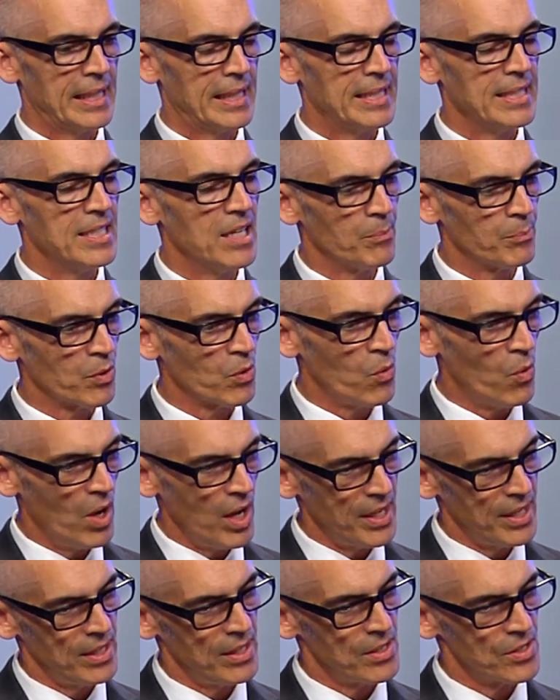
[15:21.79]
Number
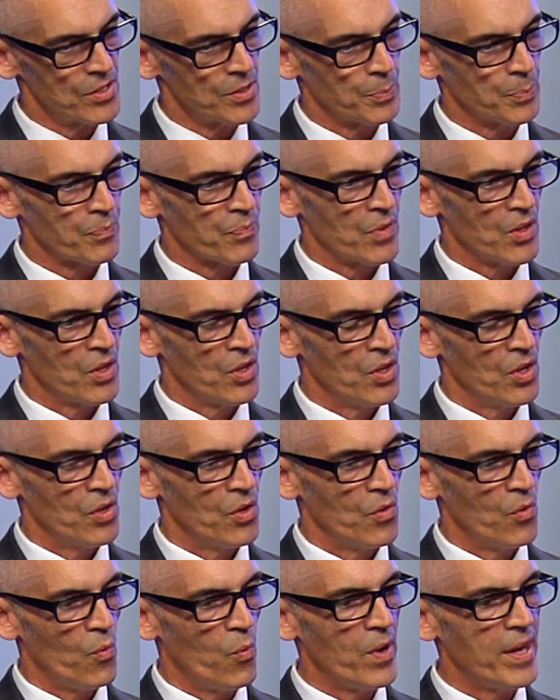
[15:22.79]
one is
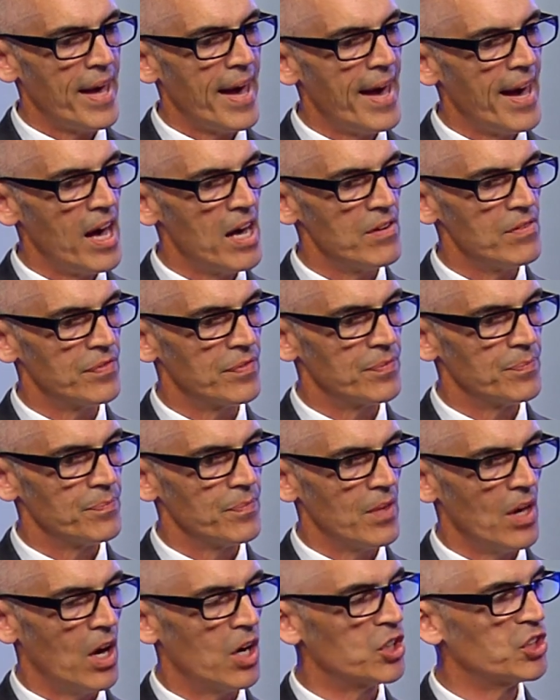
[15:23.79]
we have
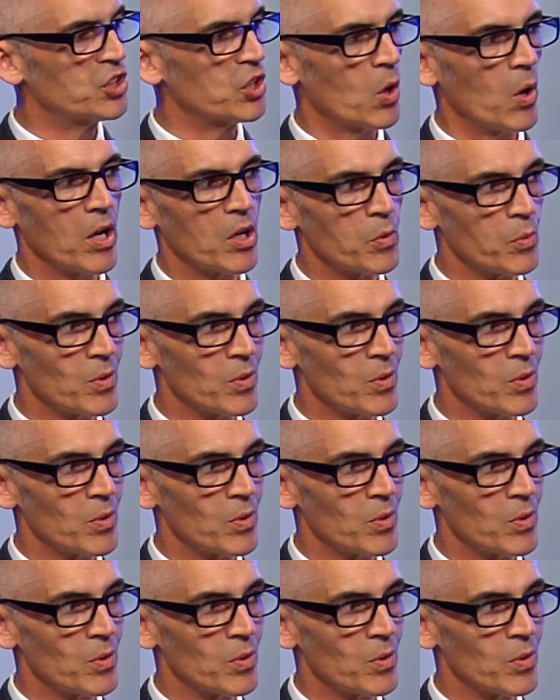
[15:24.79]
a growing